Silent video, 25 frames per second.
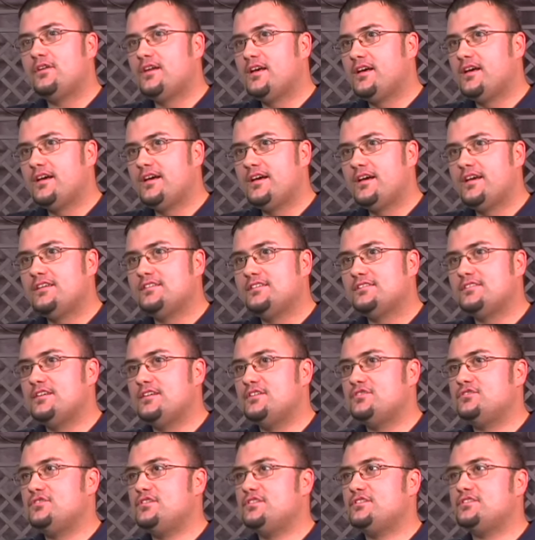nice
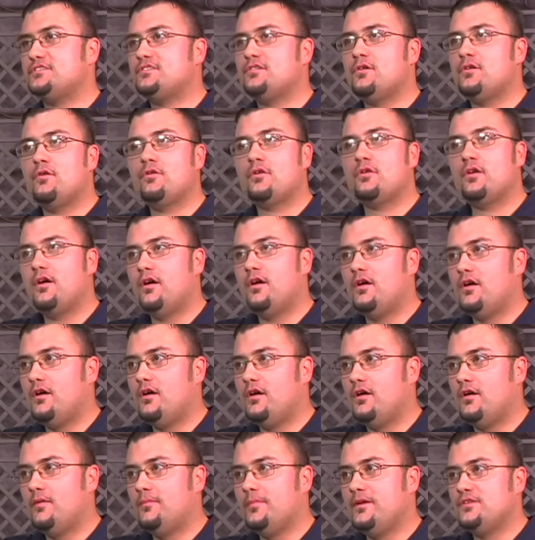and she's so
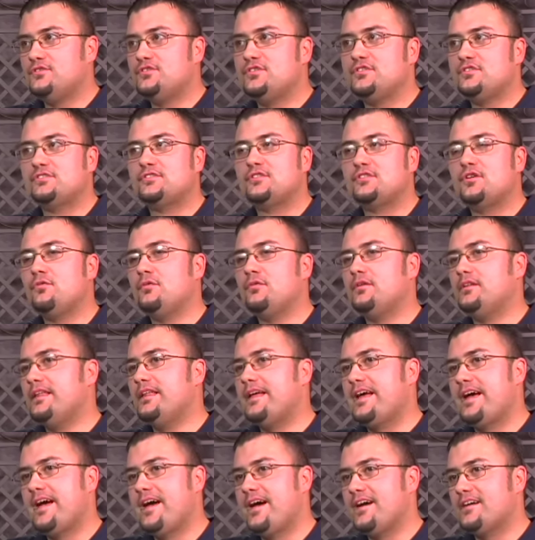calm and she's so
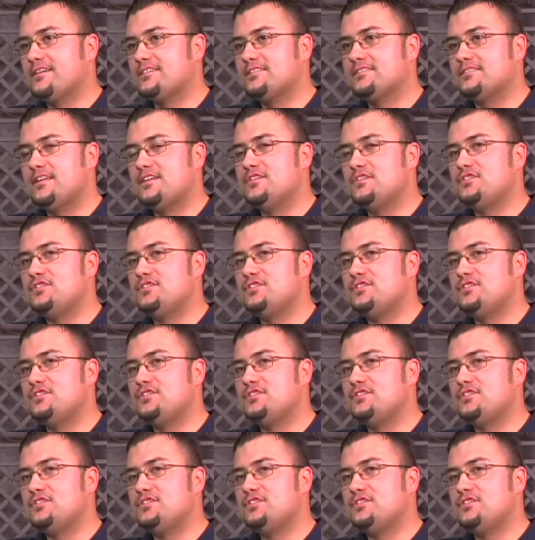relaxed